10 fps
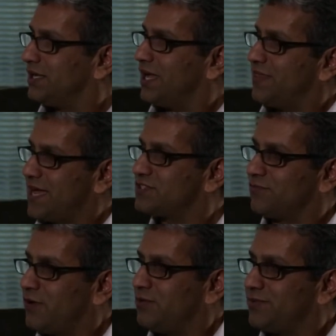And that's
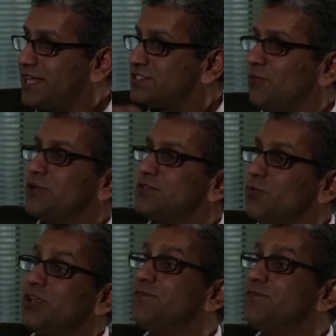what's really